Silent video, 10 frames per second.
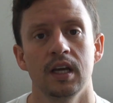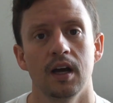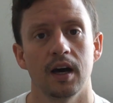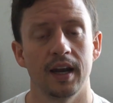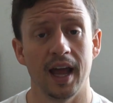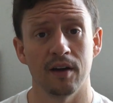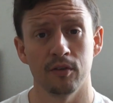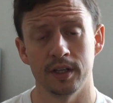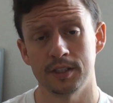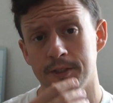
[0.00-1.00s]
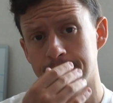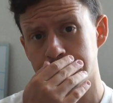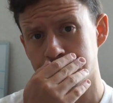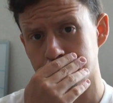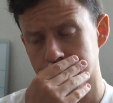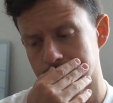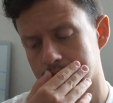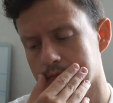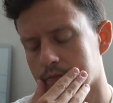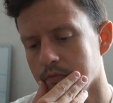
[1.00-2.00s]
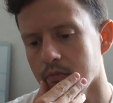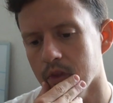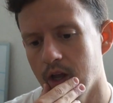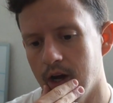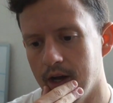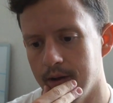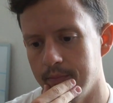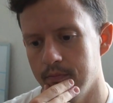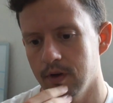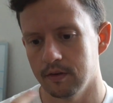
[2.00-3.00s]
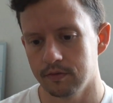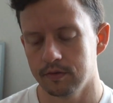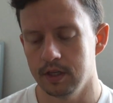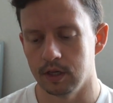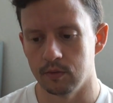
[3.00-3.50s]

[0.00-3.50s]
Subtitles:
on average of, you know,